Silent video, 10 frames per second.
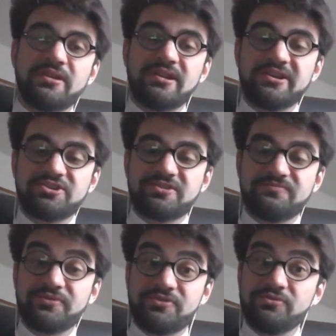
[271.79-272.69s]

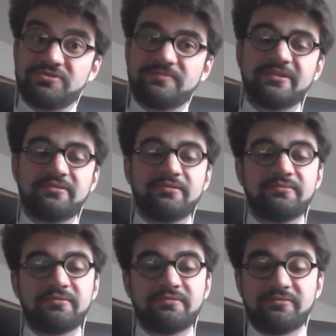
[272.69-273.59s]
election produced by
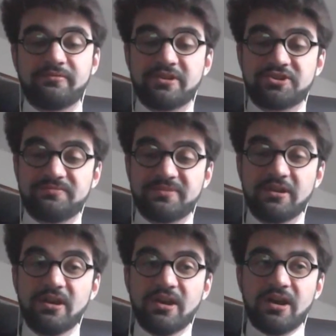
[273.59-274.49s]
the Russian,
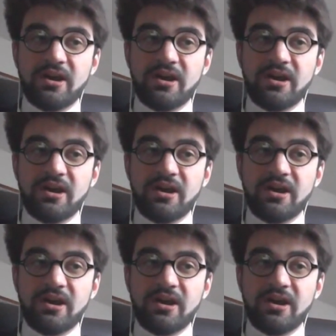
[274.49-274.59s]
but